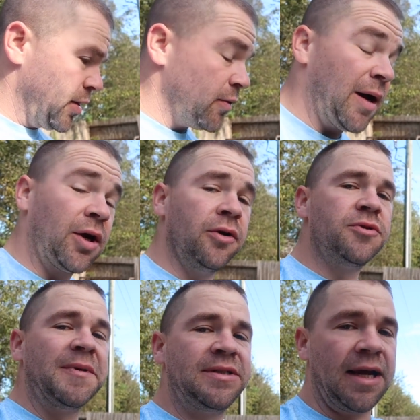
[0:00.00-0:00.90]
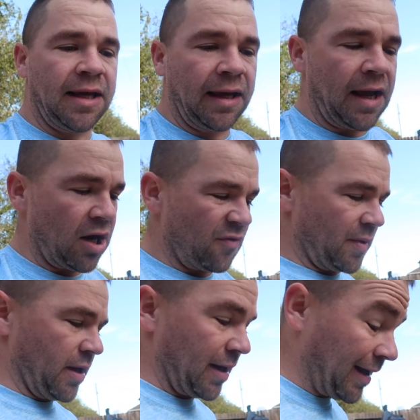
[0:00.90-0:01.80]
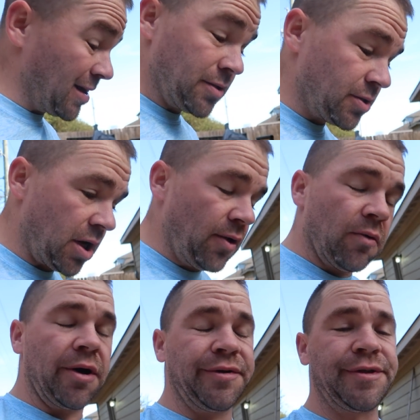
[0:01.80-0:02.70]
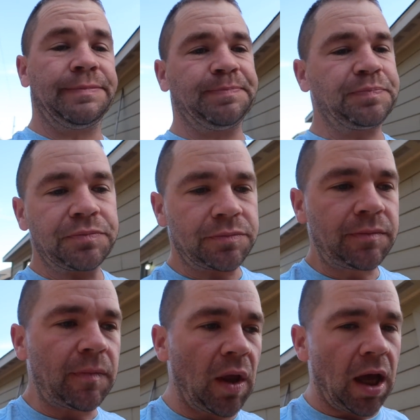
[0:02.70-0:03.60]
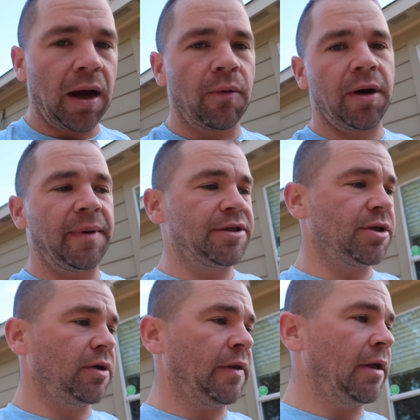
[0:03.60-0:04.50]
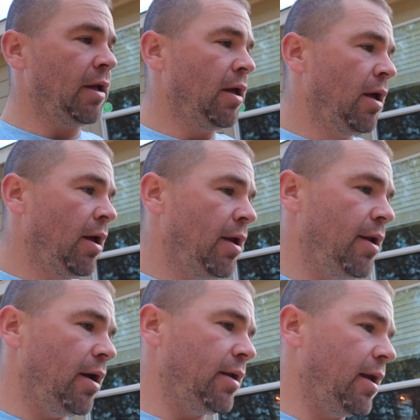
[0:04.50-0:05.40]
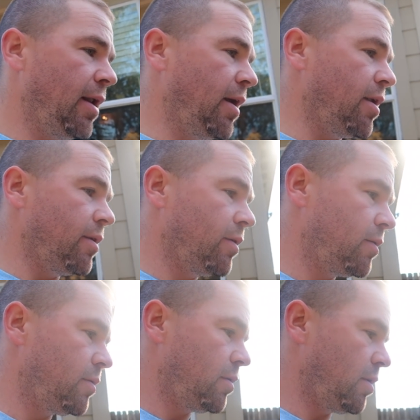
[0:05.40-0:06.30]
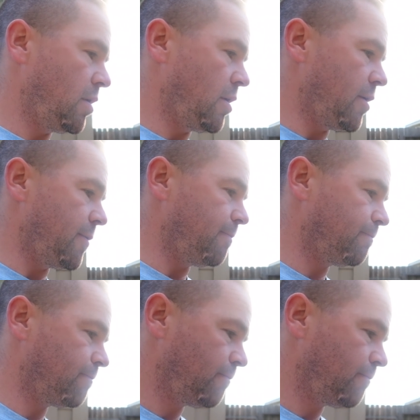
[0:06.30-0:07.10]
the raccoon's been taken care of, but in case there's other ones, uh, I want to make sure that none get in. Um,